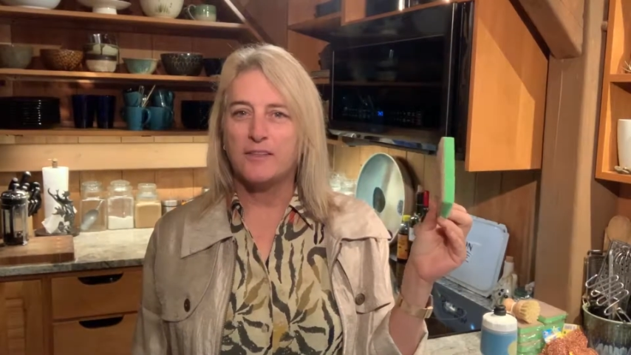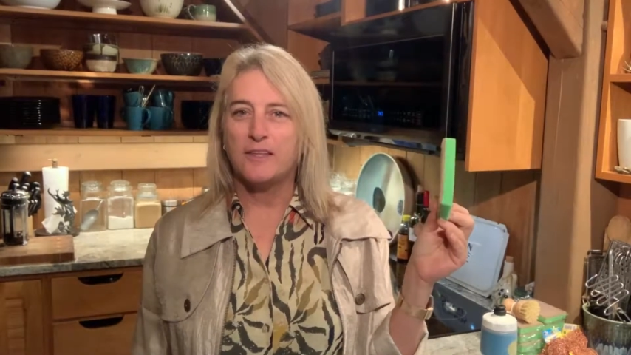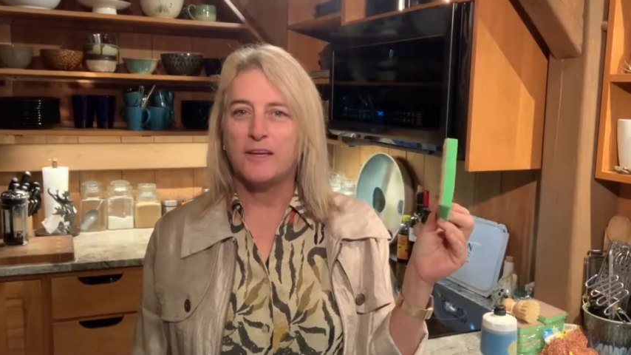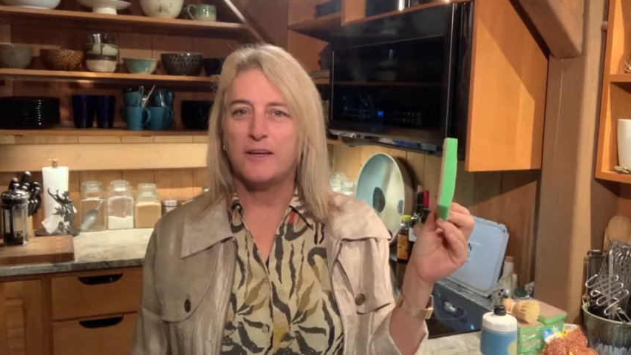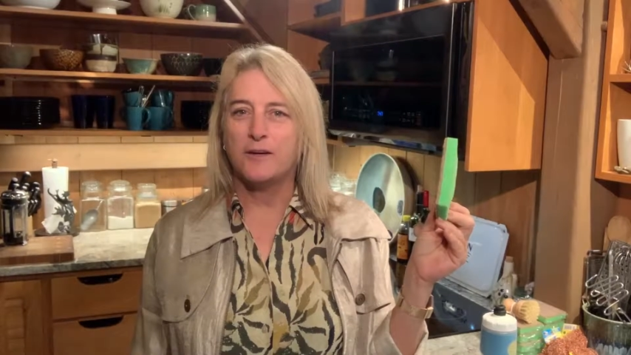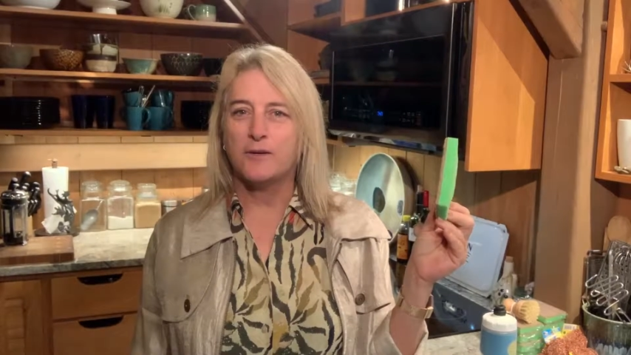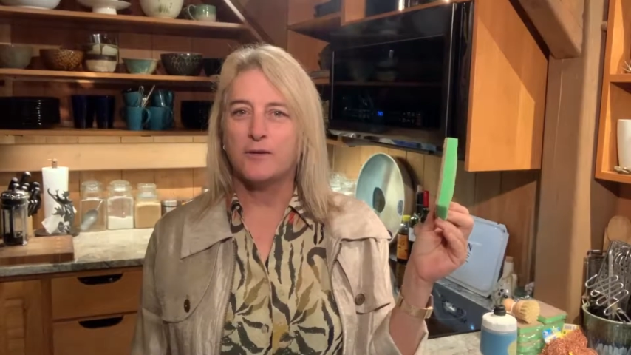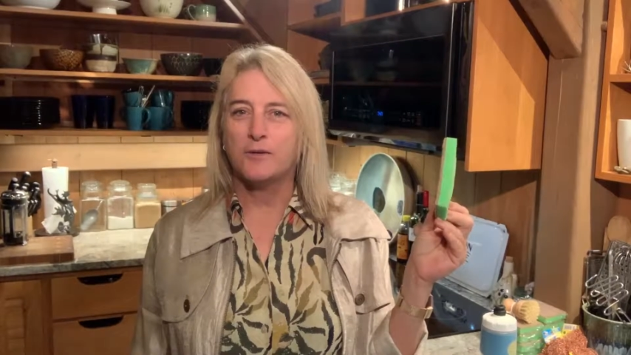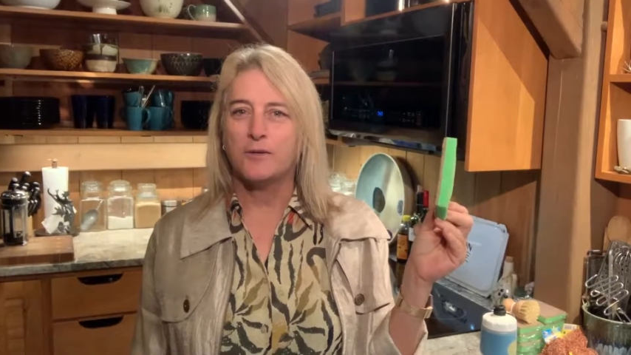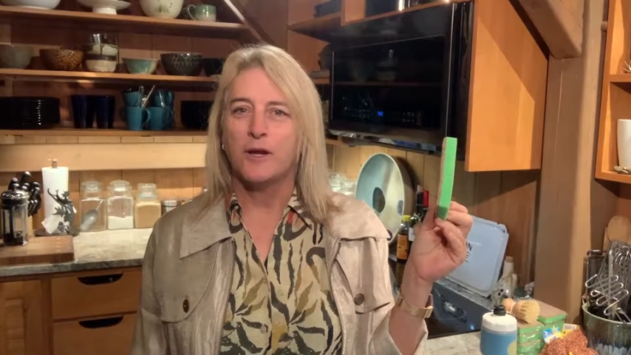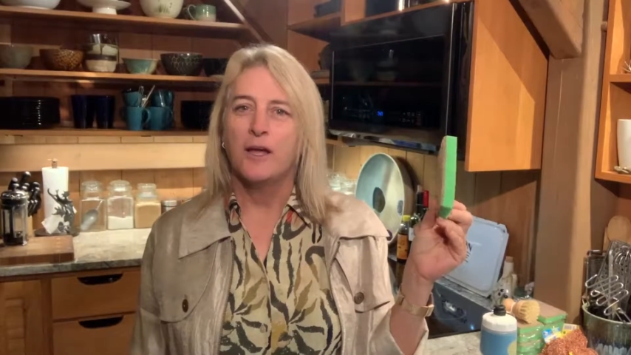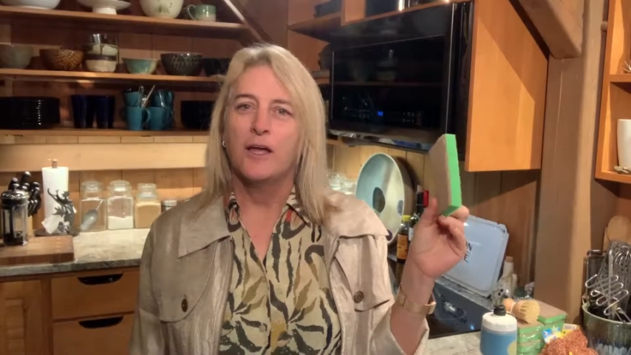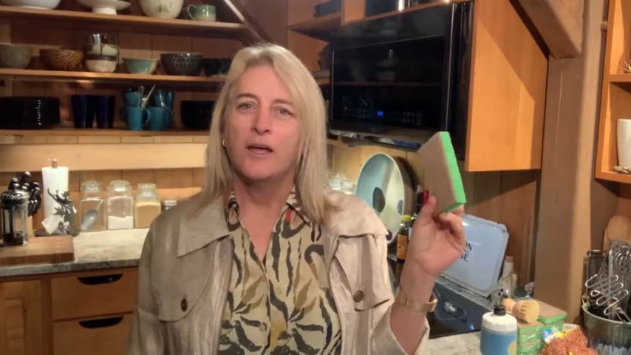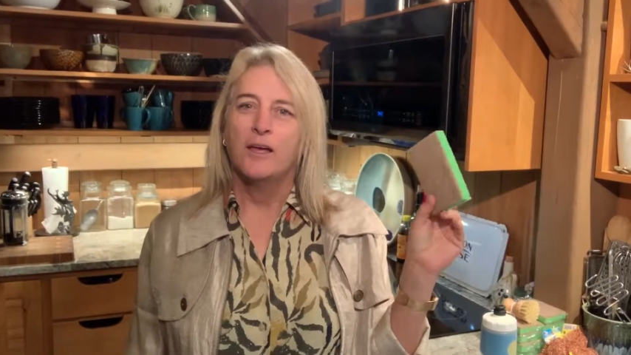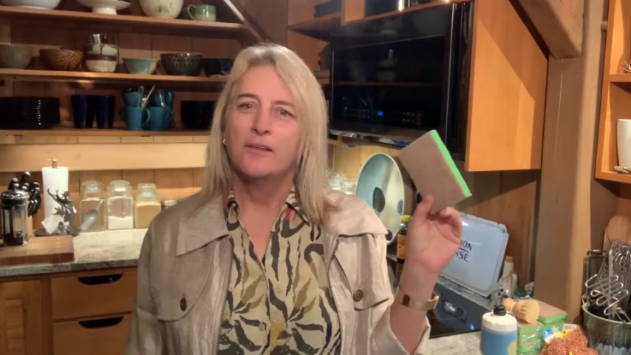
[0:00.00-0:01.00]
The
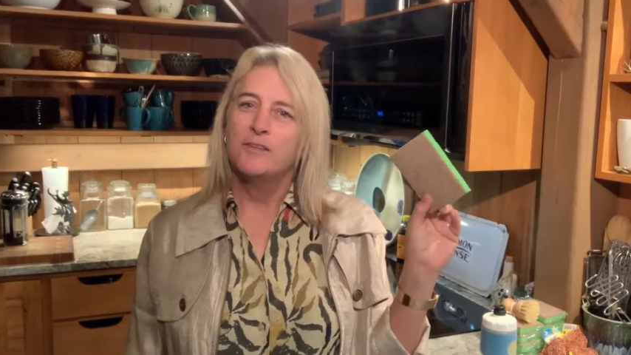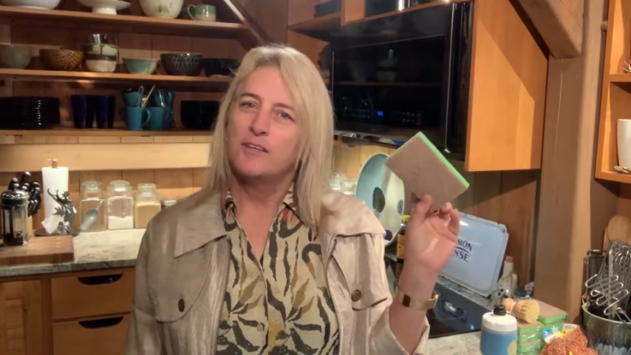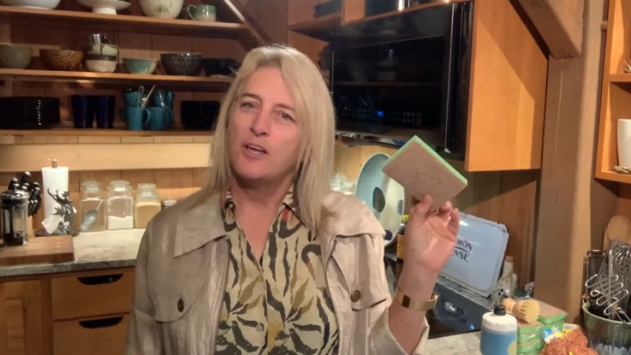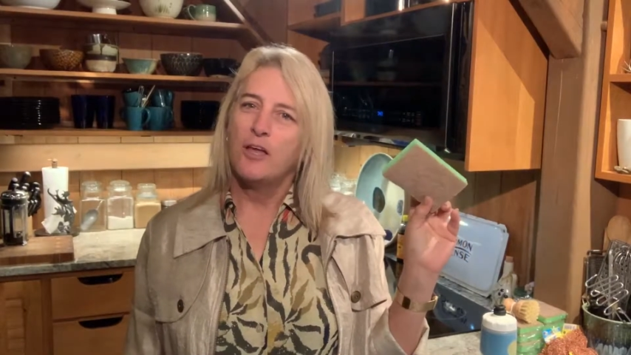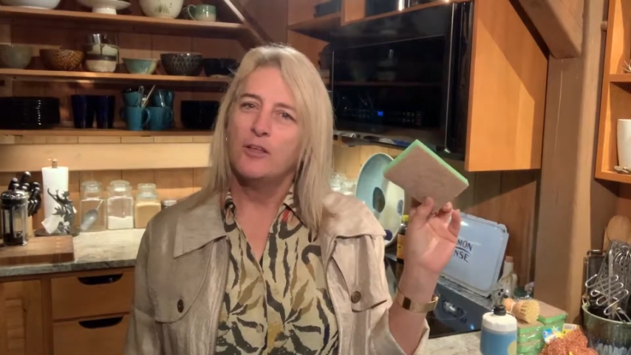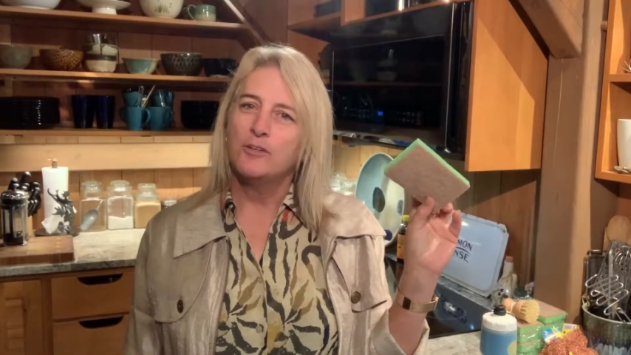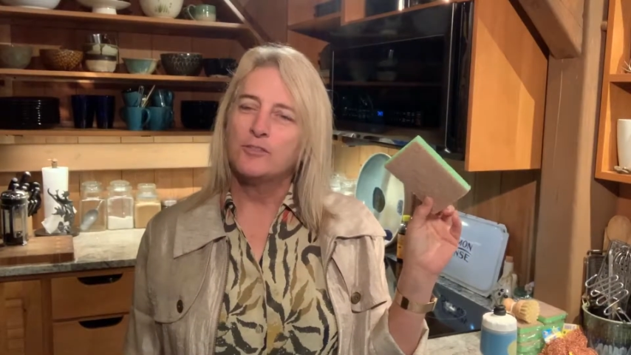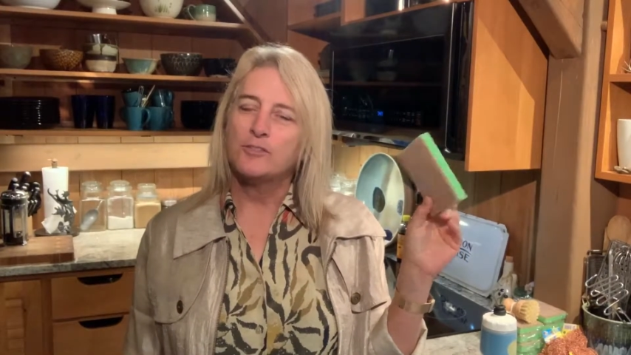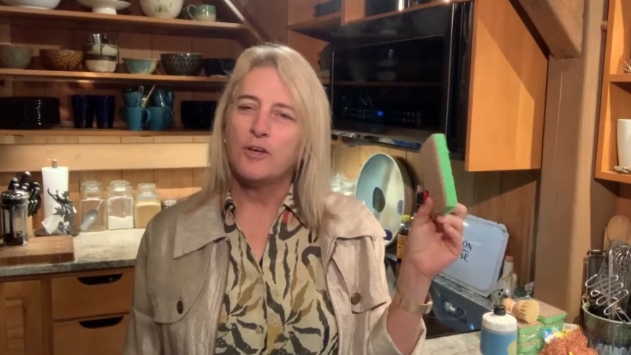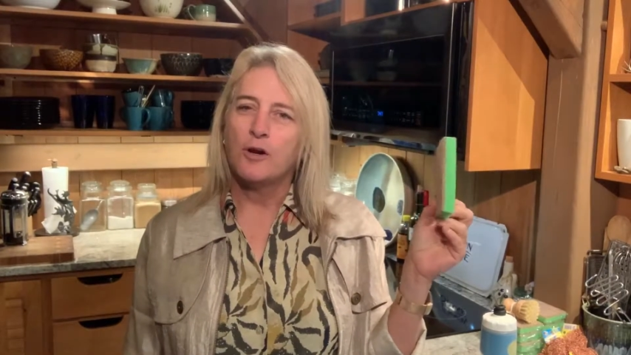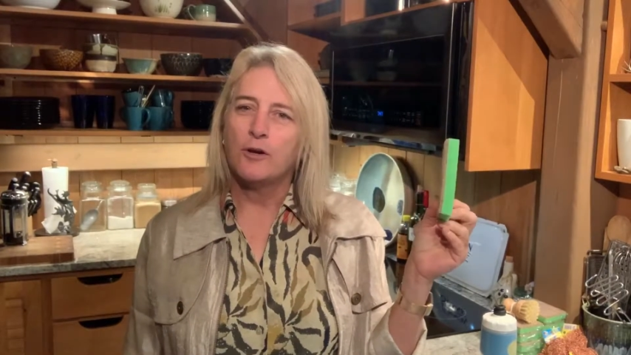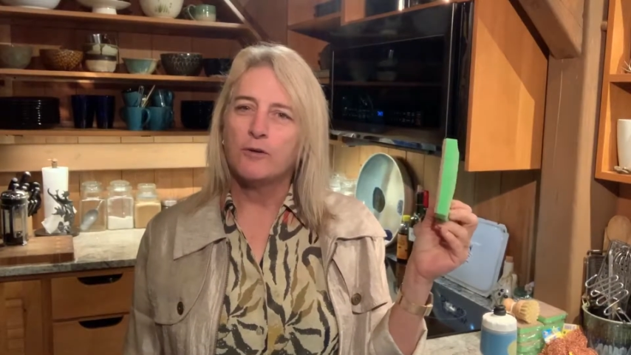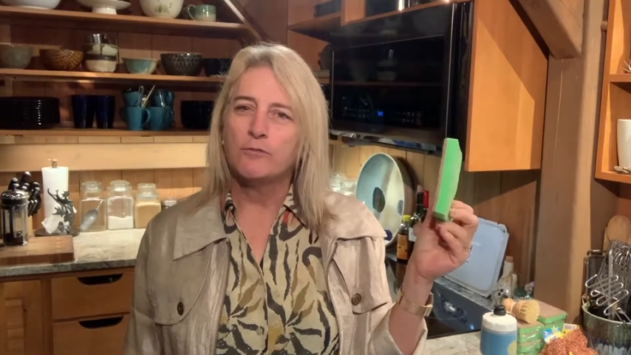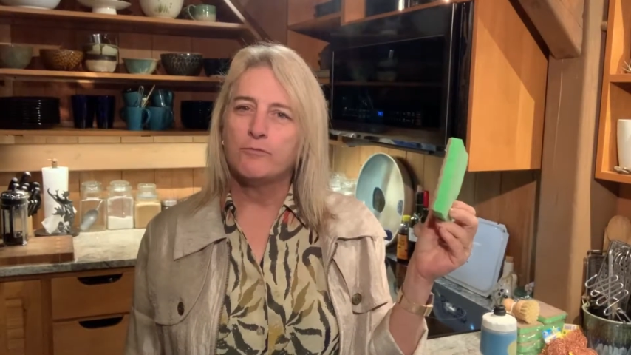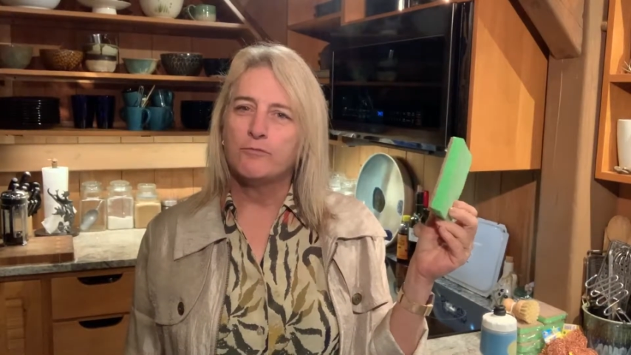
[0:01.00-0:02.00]
colors
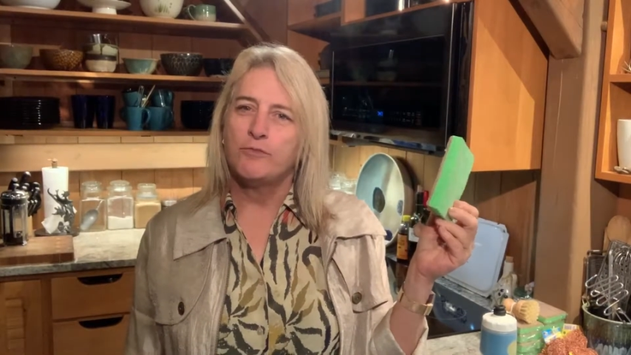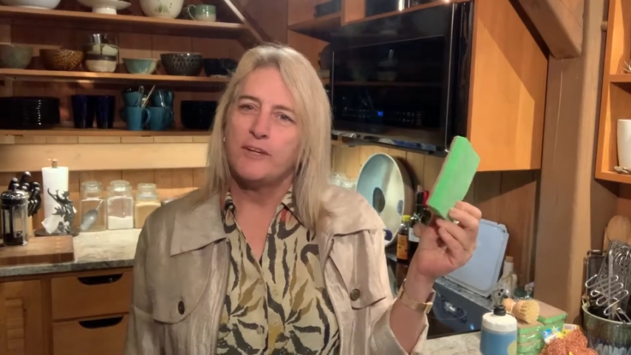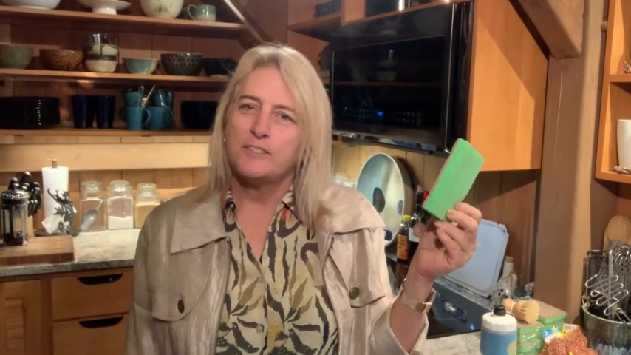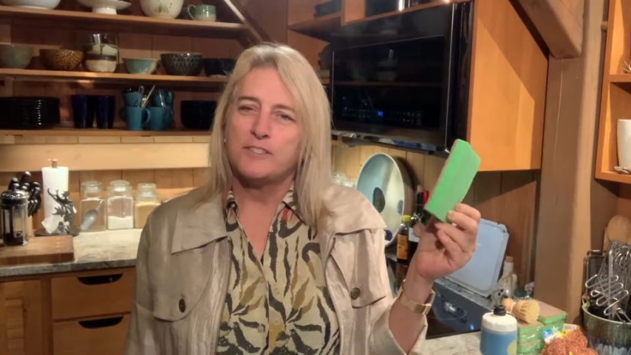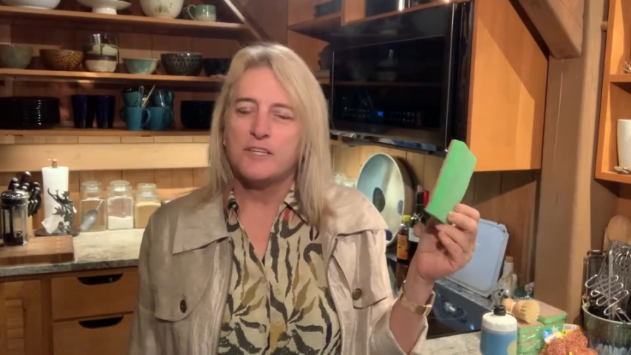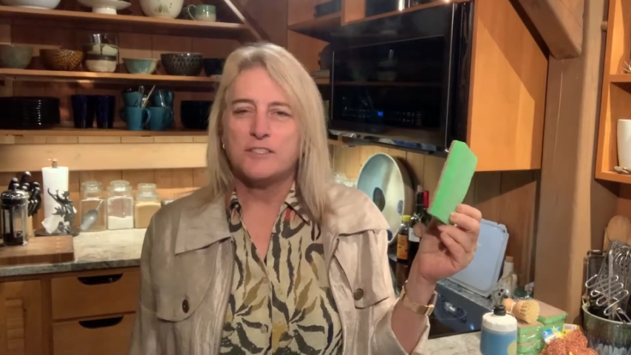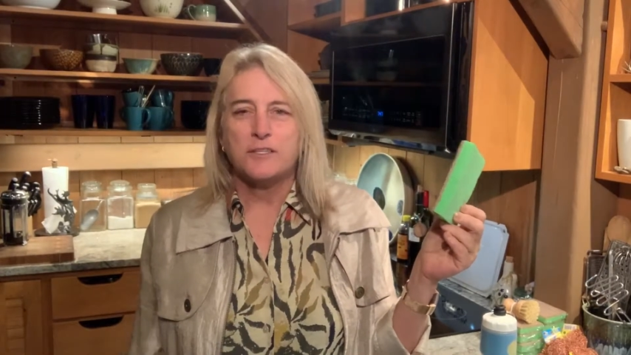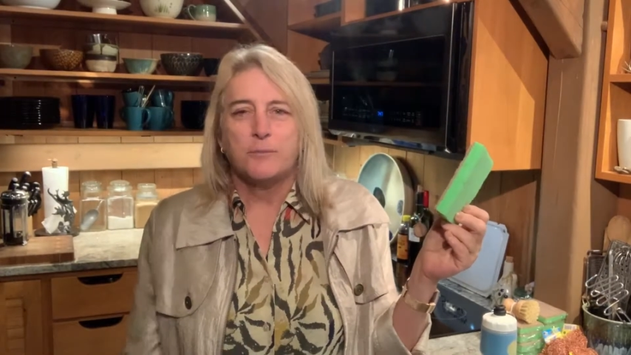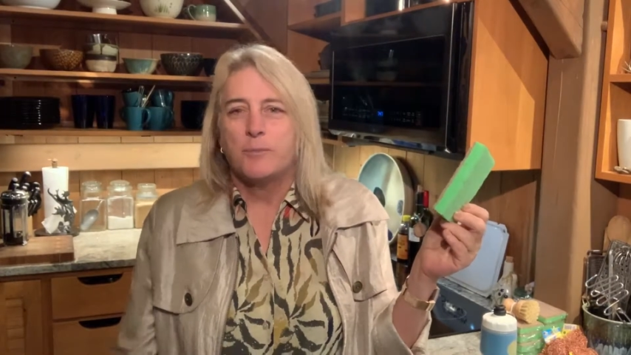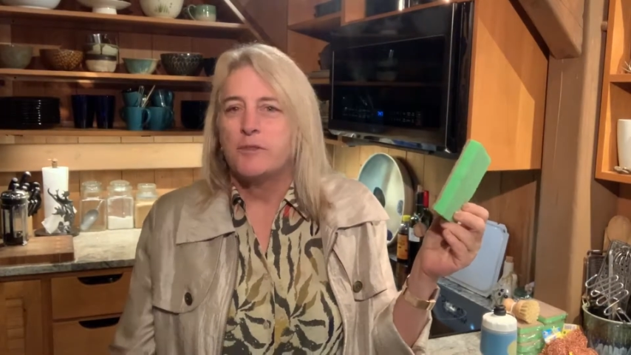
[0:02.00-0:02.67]
aren't fantastic,